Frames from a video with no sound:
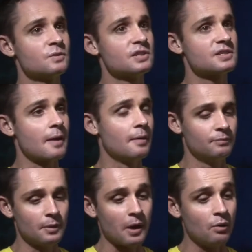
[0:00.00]
which is
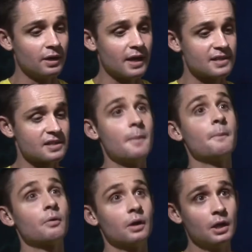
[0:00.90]
Napoleon as
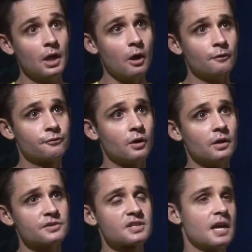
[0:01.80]
Emperor of
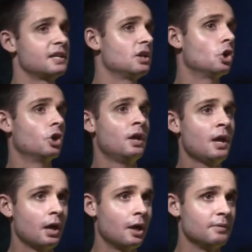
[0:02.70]
France, taking on
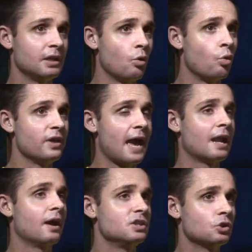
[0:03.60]
all the
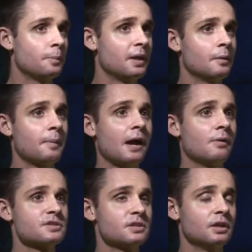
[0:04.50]
allied European
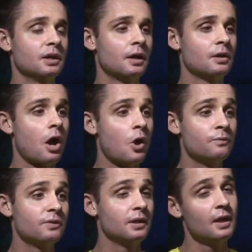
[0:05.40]
powers and
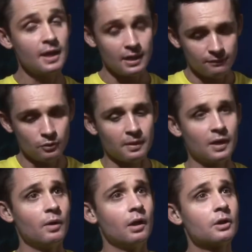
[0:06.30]
hopefully, if you play
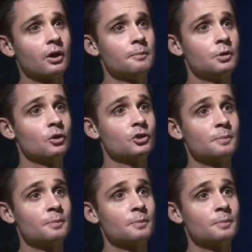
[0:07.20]
well, going beyond and